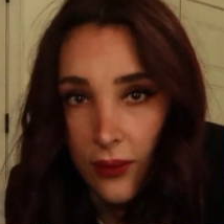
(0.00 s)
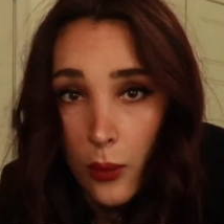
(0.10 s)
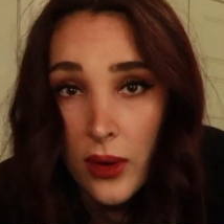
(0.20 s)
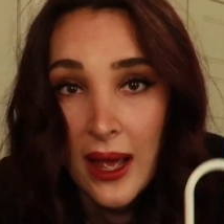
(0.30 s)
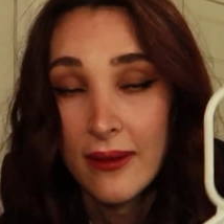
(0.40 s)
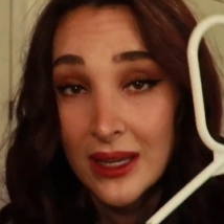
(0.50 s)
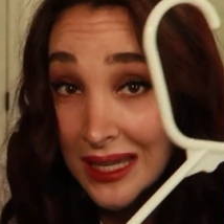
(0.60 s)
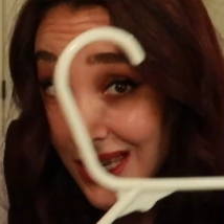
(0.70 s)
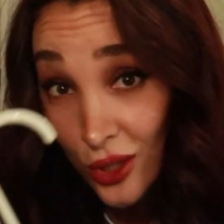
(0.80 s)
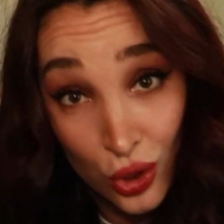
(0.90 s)
if I wanna have a
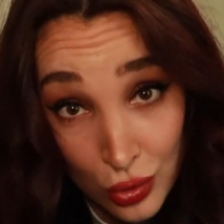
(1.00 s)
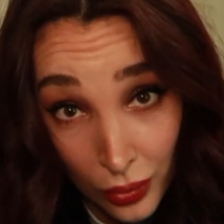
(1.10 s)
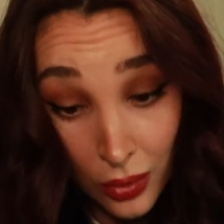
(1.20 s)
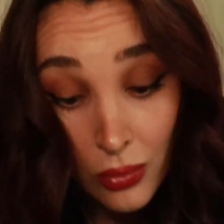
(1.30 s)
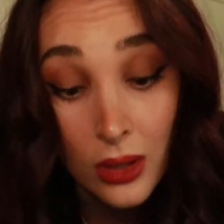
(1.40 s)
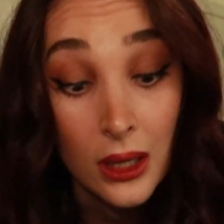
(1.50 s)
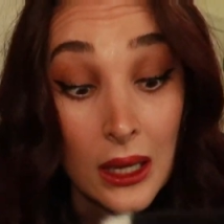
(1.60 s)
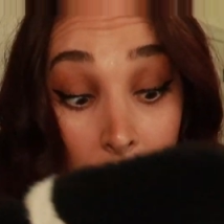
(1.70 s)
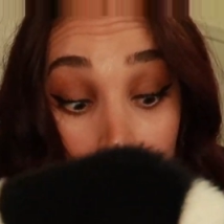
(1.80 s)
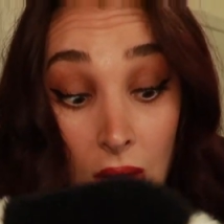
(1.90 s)
heat stroke
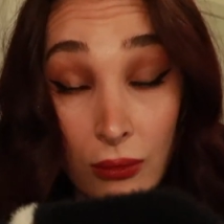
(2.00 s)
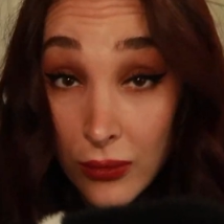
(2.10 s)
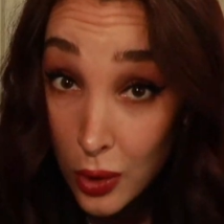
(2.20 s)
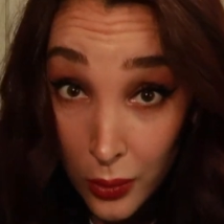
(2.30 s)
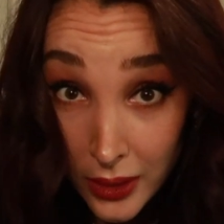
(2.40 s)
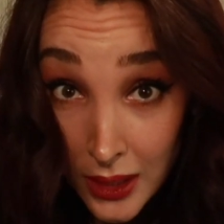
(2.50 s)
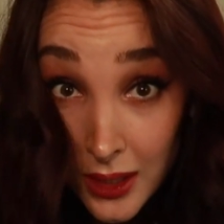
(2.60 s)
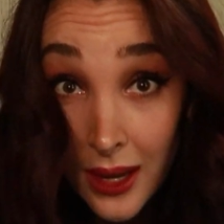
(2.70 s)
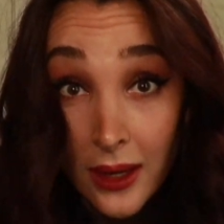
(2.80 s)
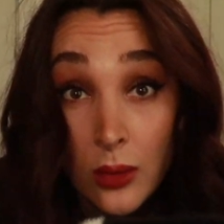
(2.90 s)
in
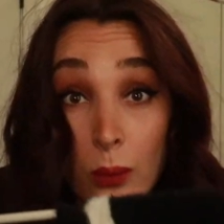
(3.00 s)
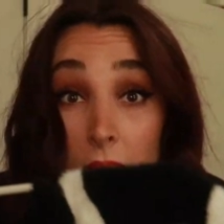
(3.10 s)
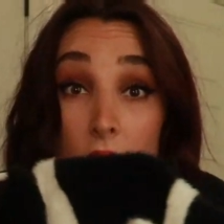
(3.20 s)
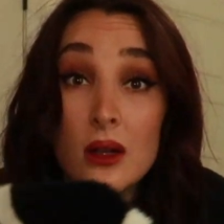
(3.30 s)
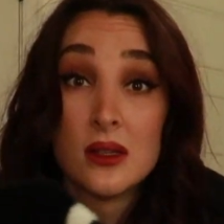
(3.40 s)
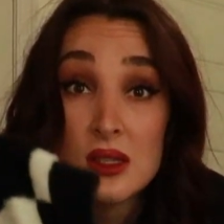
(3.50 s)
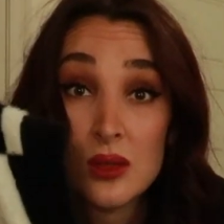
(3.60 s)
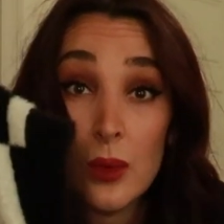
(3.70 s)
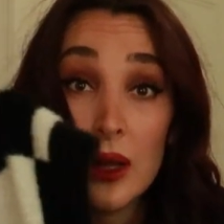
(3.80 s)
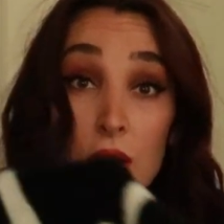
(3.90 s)
Florida, I can wear a
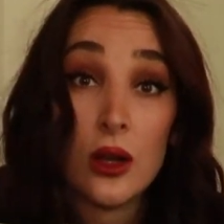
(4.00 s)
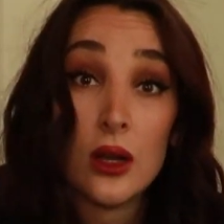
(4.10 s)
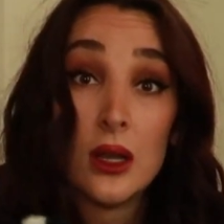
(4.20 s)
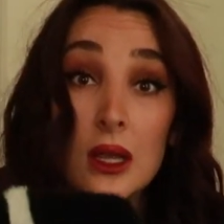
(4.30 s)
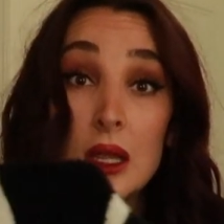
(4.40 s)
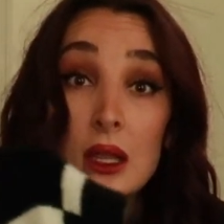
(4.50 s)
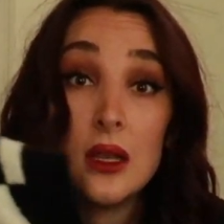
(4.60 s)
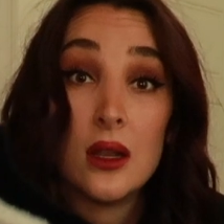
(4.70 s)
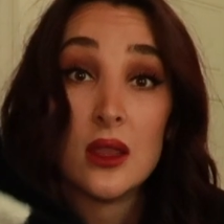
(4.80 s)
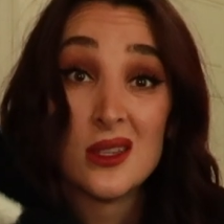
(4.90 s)
sweater
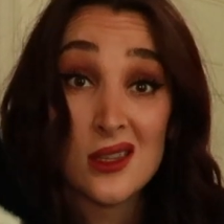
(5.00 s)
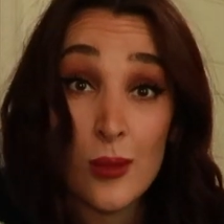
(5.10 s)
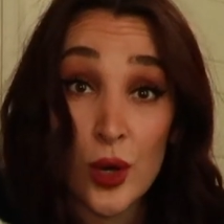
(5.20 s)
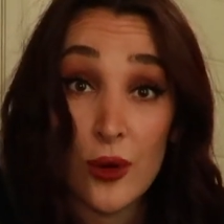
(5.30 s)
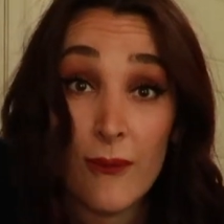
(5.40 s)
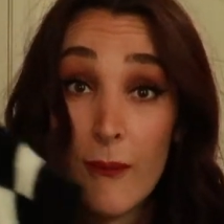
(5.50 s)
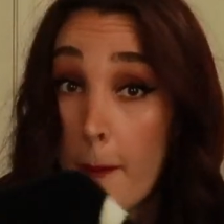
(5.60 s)
in the summer.